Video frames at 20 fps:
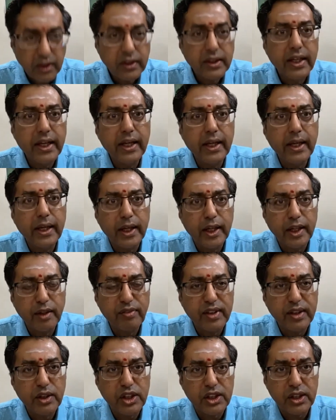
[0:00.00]
The
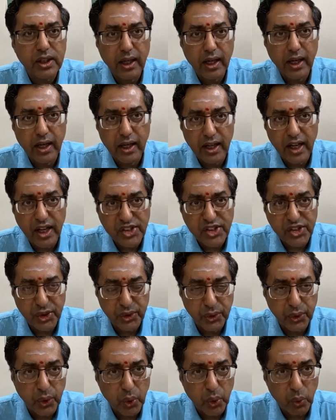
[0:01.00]
event, as
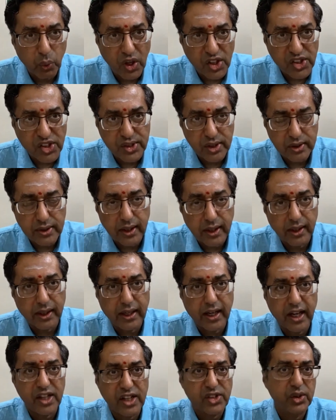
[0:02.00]
you know, was
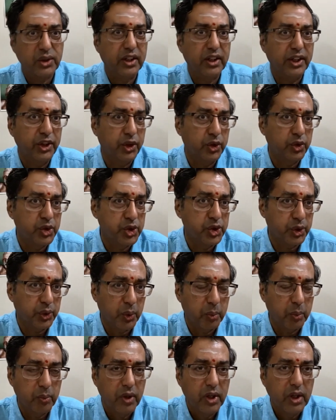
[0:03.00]
telecast on the
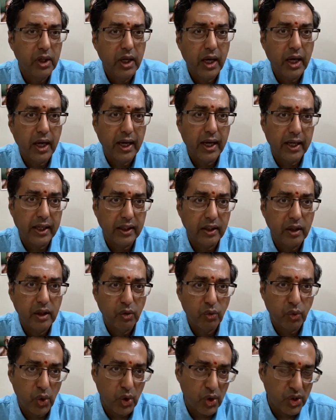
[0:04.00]
YouTube and
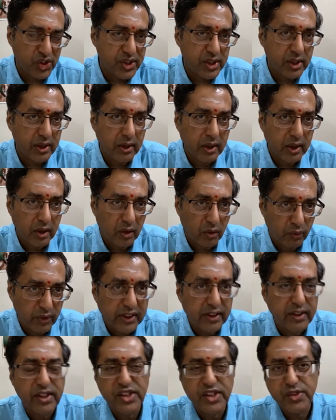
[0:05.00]
was
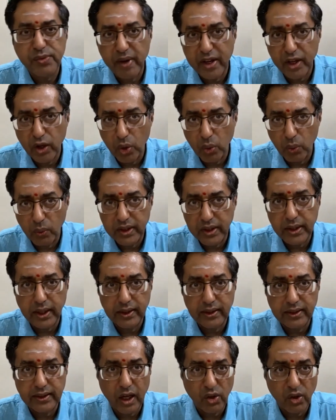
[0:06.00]
witnessed by over
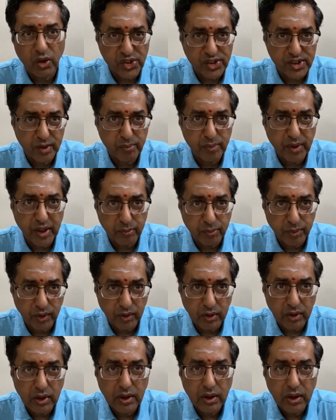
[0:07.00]
10,000
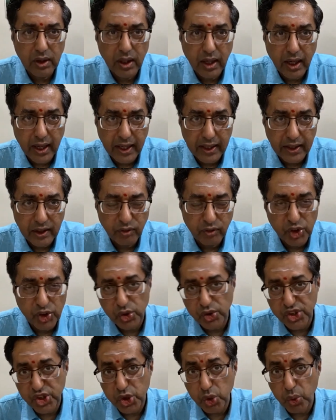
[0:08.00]
people, and which
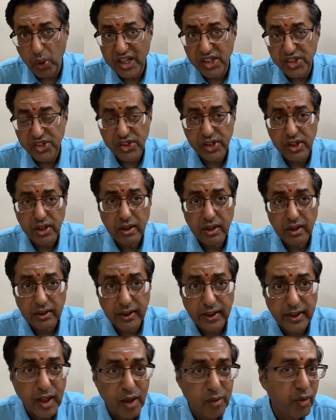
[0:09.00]
was twice
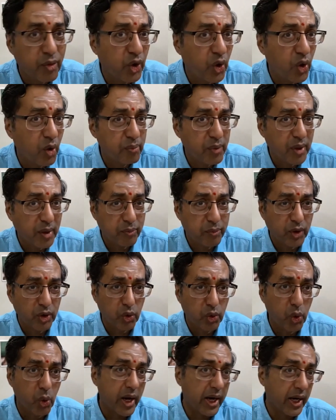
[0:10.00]
the number of people
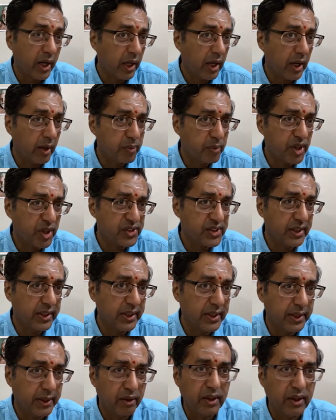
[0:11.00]
who were
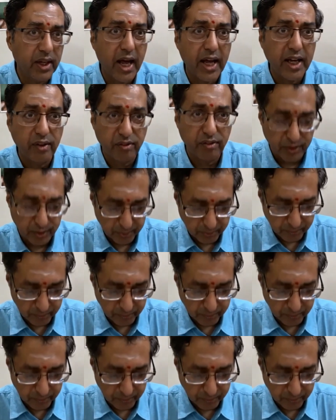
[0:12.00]
present here live.